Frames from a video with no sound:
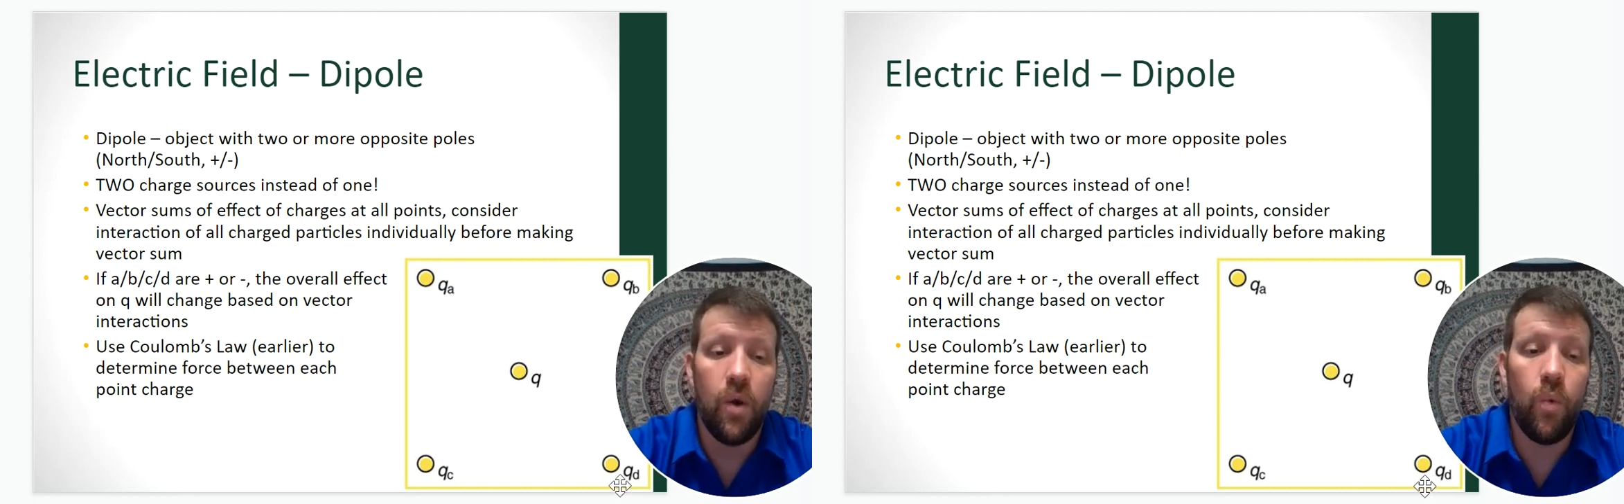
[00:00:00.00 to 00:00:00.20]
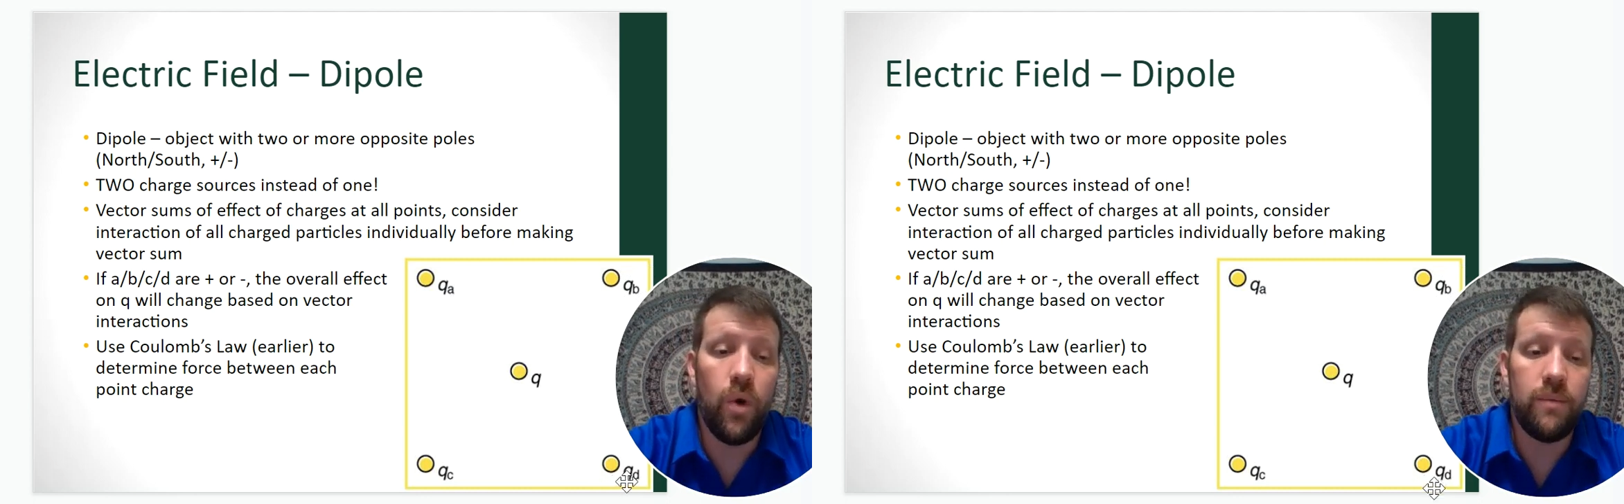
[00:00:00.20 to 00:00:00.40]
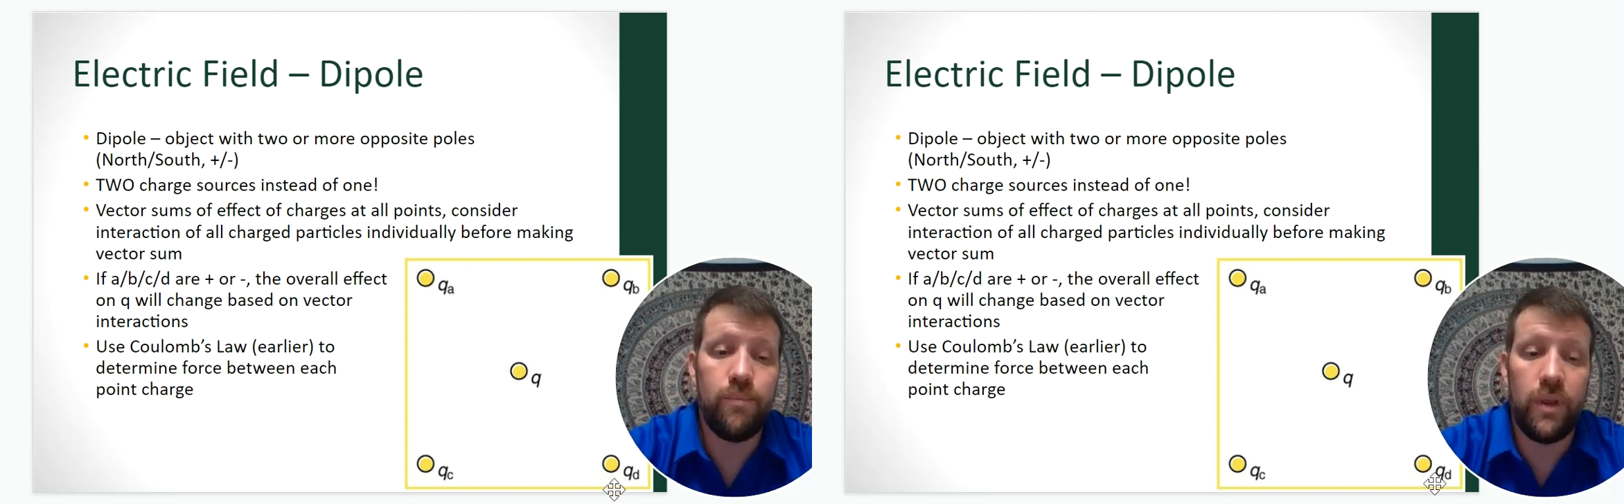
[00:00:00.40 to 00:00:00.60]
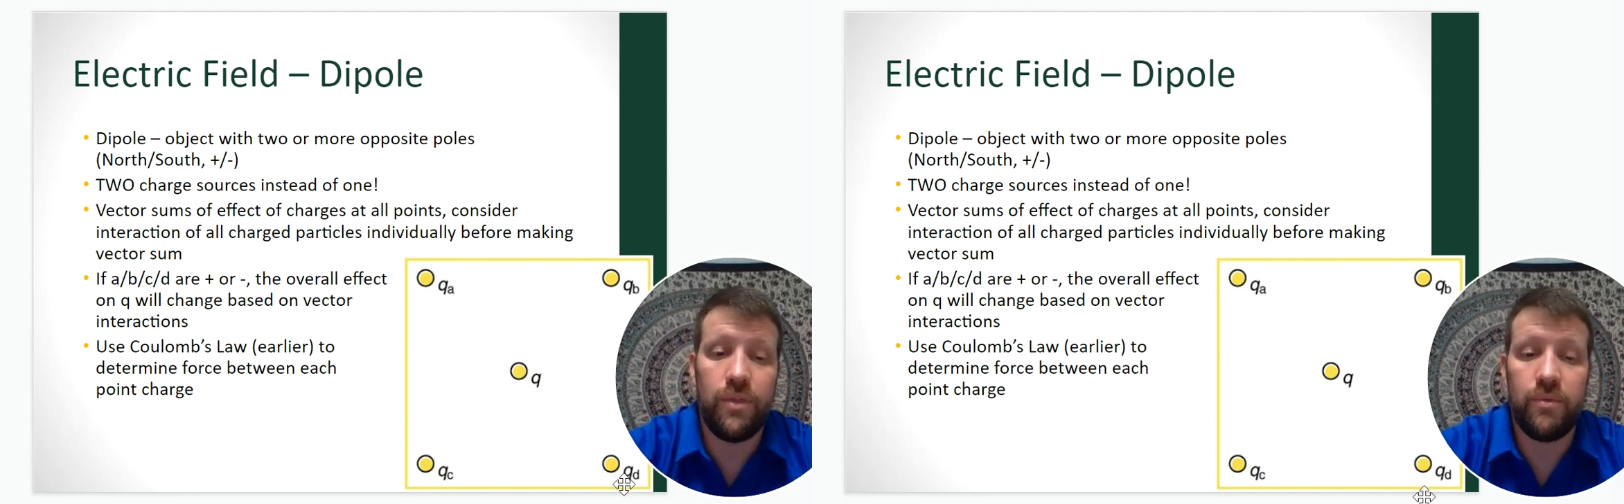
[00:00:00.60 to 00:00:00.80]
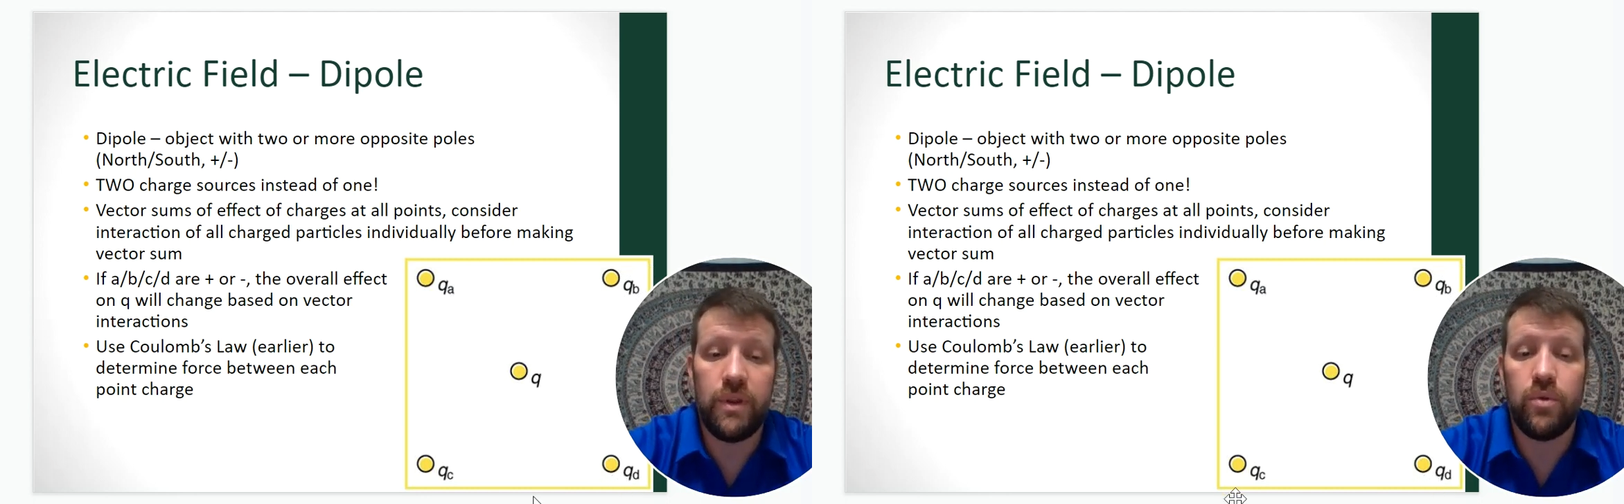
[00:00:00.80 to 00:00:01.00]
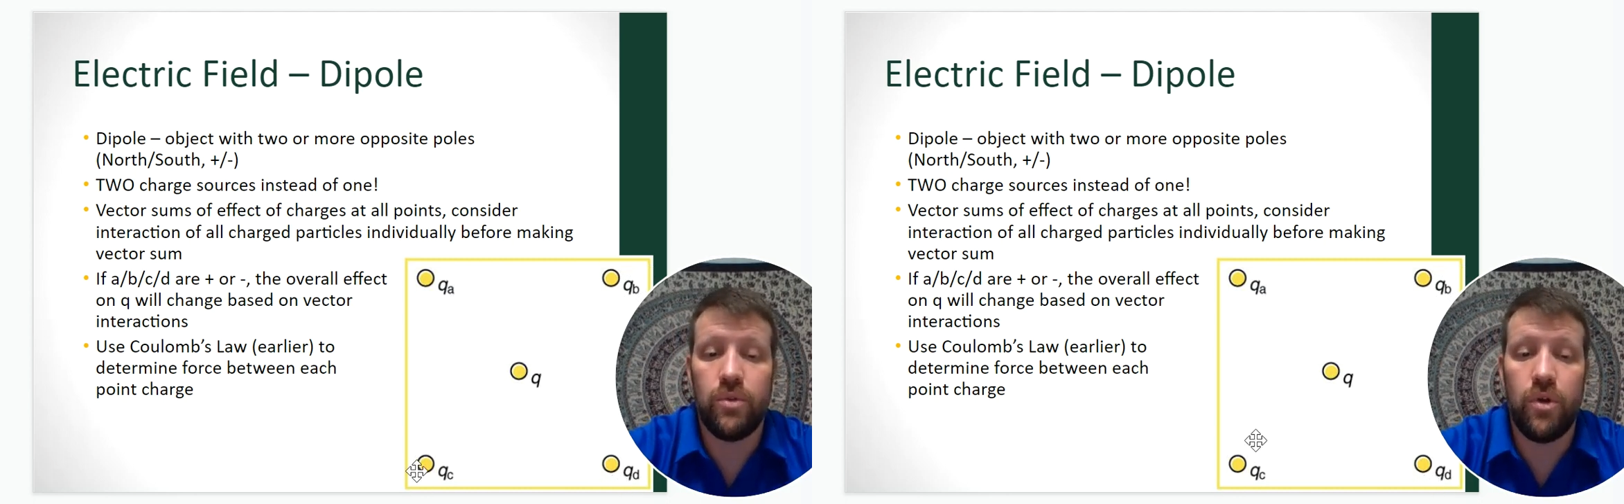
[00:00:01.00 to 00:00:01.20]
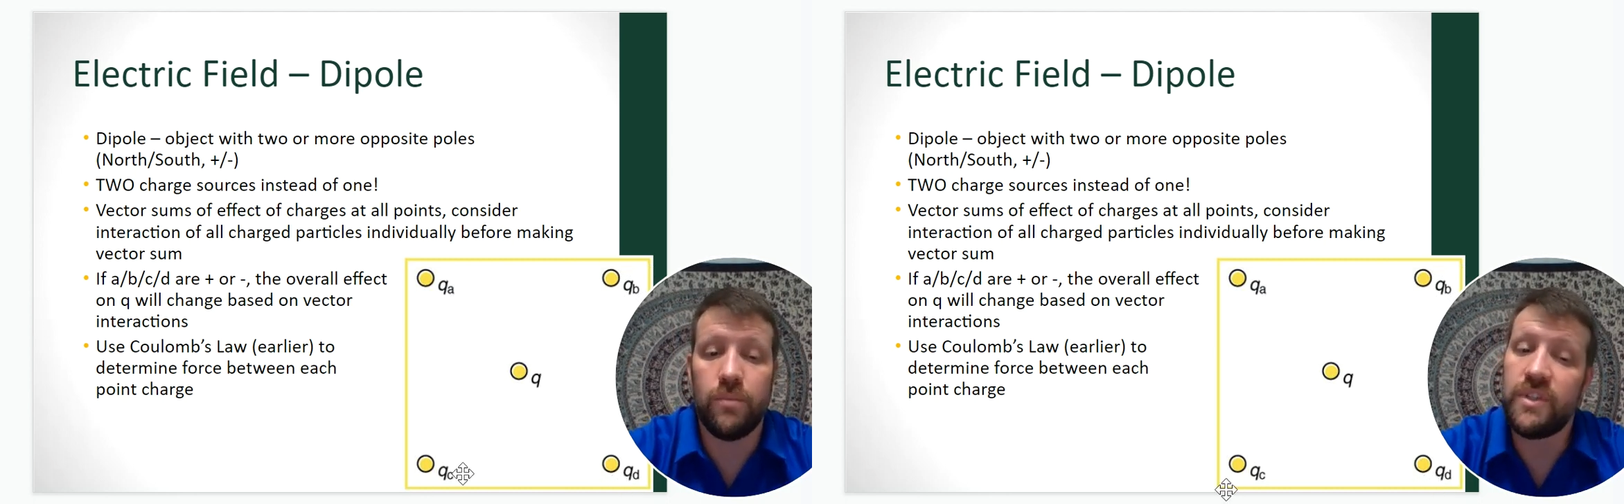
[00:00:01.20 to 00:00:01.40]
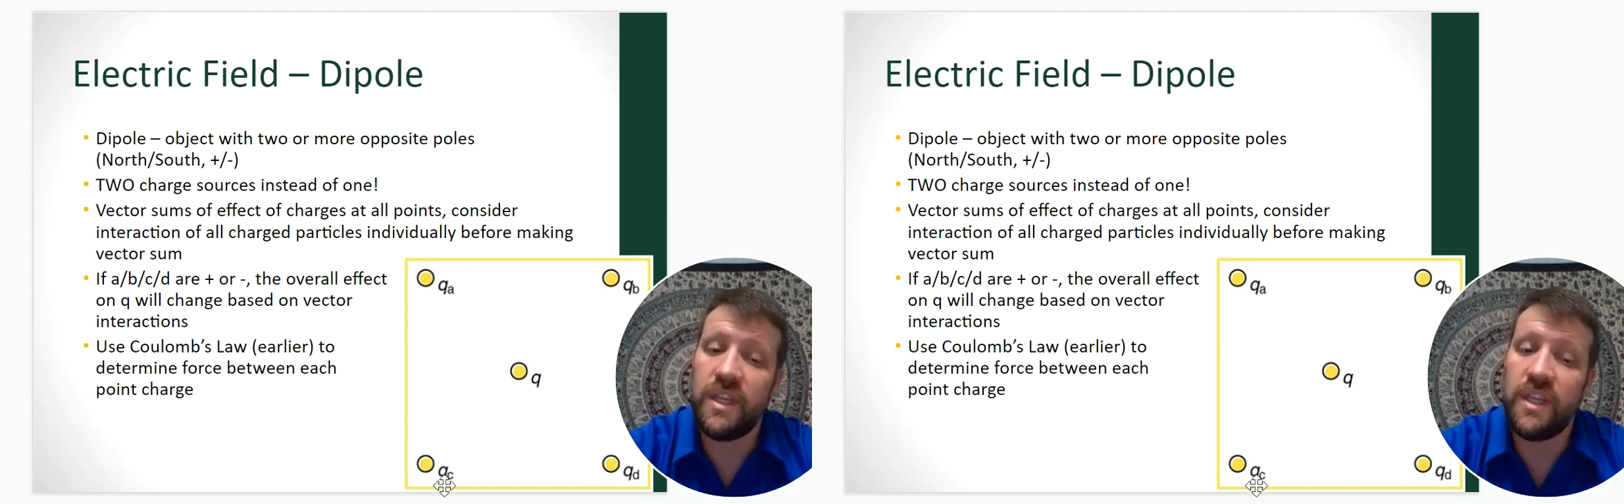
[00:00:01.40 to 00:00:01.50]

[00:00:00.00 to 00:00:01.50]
1.3 coulombs